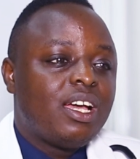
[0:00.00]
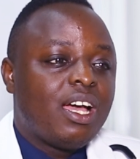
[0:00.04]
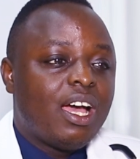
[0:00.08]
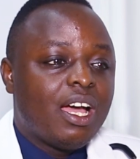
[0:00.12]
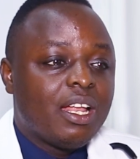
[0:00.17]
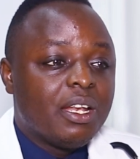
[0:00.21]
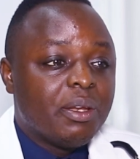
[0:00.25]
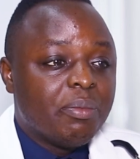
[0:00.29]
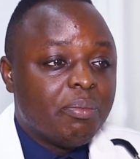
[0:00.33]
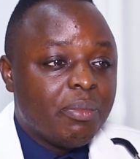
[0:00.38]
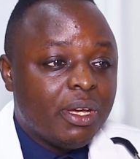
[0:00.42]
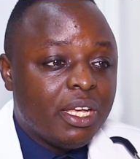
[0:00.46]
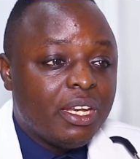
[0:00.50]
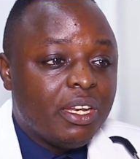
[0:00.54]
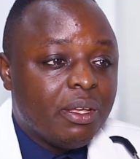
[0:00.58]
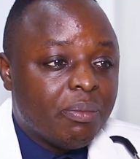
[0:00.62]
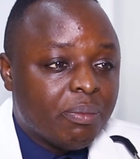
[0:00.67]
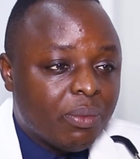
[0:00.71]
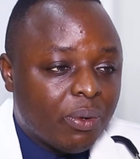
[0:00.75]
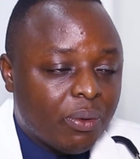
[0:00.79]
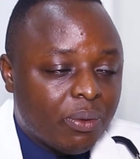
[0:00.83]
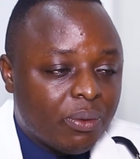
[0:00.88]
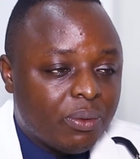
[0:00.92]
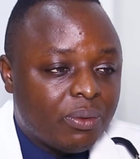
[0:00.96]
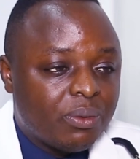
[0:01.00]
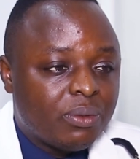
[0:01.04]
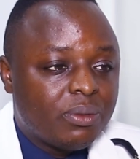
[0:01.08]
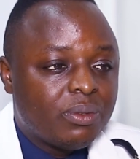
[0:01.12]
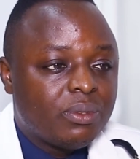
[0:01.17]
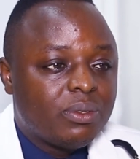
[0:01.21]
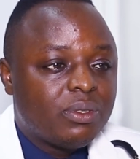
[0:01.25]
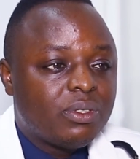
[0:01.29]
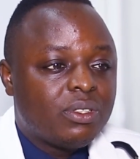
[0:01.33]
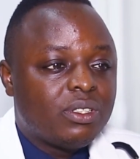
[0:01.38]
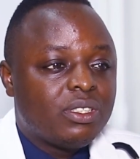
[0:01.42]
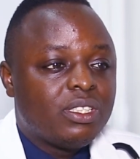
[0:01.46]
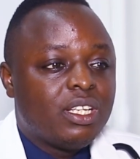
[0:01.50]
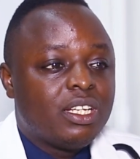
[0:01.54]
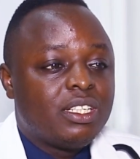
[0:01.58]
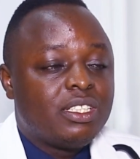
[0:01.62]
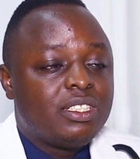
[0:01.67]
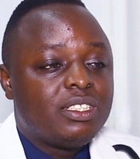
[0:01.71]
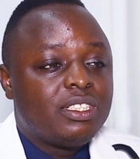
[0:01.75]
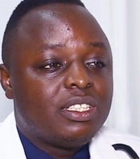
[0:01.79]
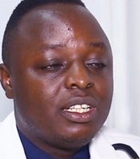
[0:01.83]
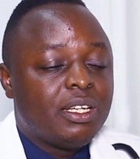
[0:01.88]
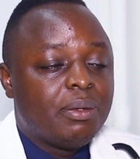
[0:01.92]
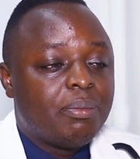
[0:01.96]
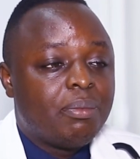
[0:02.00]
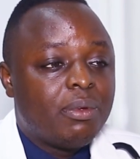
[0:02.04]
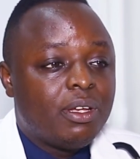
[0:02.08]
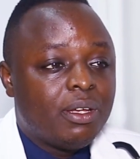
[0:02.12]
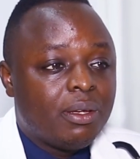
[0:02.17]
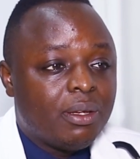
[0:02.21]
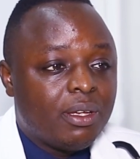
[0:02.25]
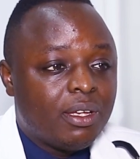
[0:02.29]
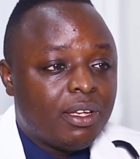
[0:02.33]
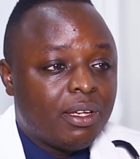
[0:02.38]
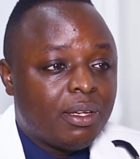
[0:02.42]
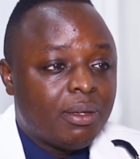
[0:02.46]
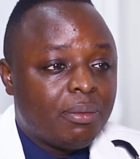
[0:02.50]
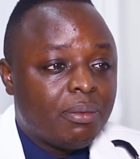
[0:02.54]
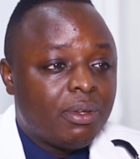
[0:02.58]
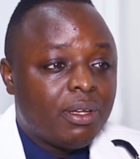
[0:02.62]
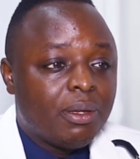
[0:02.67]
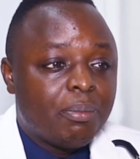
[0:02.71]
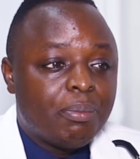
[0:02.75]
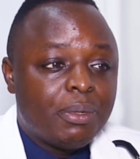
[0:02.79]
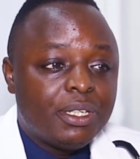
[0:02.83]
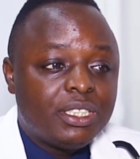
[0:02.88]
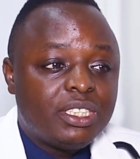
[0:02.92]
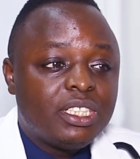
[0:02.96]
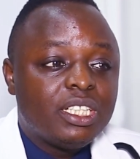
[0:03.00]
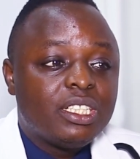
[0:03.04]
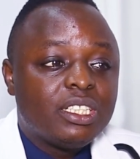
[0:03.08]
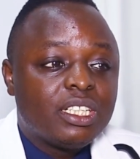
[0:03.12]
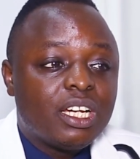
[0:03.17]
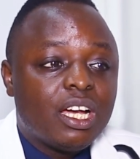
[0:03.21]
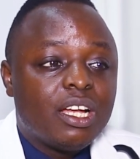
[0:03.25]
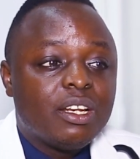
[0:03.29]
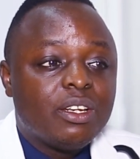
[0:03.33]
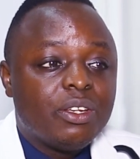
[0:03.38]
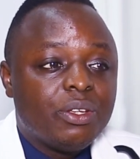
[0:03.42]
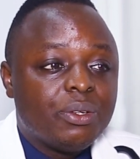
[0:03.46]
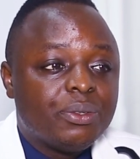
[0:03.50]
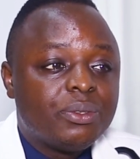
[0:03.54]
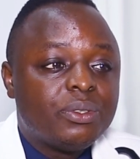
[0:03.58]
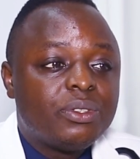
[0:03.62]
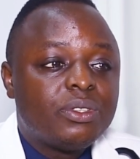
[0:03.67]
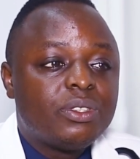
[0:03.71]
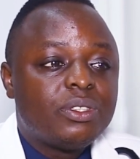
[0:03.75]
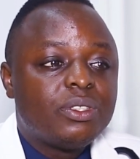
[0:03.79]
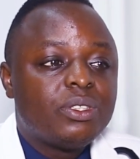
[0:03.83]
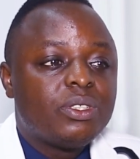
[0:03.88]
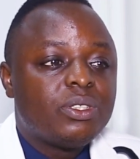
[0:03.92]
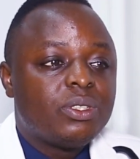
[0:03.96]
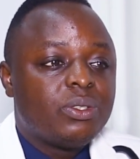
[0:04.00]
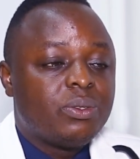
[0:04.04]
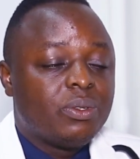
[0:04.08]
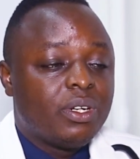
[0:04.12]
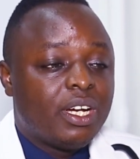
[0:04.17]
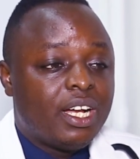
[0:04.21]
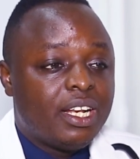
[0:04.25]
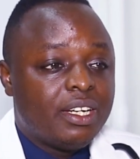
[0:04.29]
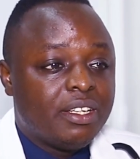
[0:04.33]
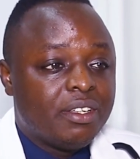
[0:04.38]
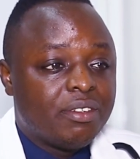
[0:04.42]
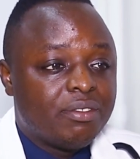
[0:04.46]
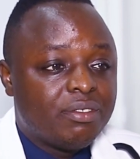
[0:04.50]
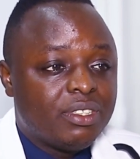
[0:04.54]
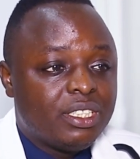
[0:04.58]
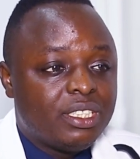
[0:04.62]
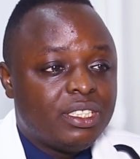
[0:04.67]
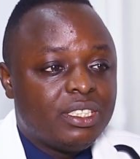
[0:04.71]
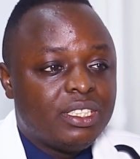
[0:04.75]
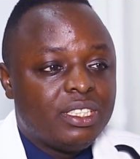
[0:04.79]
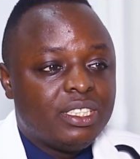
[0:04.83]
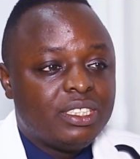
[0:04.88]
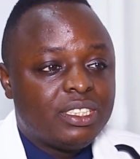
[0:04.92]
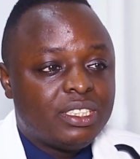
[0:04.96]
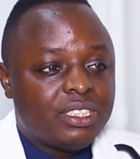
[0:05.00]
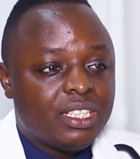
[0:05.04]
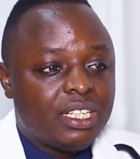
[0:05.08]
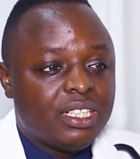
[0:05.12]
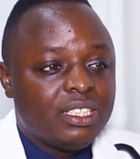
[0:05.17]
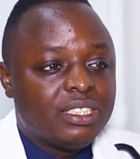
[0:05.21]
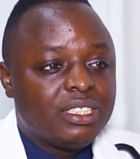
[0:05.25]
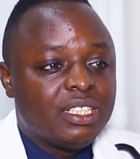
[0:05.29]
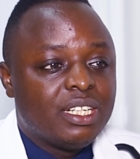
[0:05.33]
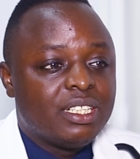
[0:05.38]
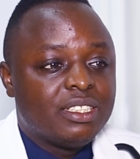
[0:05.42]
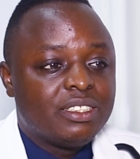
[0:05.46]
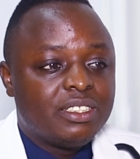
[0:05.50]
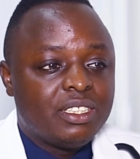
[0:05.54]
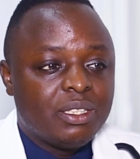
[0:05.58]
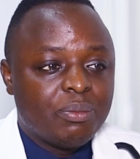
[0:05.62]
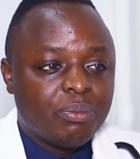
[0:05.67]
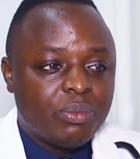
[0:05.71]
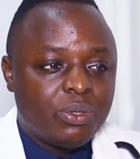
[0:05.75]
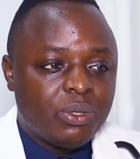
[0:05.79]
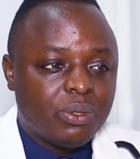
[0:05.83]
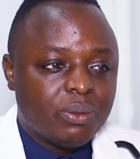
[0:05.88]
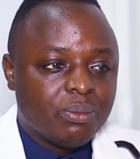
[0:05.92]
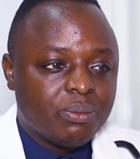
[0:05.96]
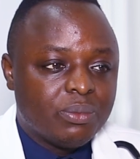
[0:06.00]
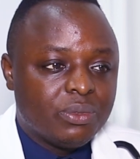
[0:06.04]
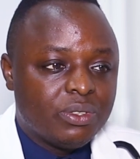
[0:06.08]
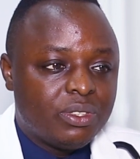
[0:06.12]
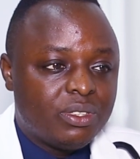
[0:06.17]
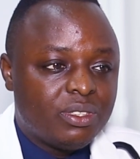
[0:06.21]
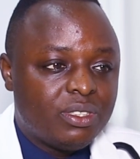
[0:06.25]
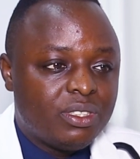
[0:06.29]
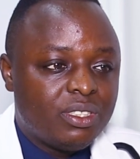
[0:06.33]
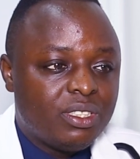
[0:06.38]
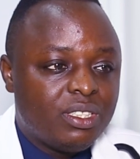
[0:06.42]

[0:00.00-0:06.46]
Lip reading: and many more that a patient can use to alleviate signs and symptoms.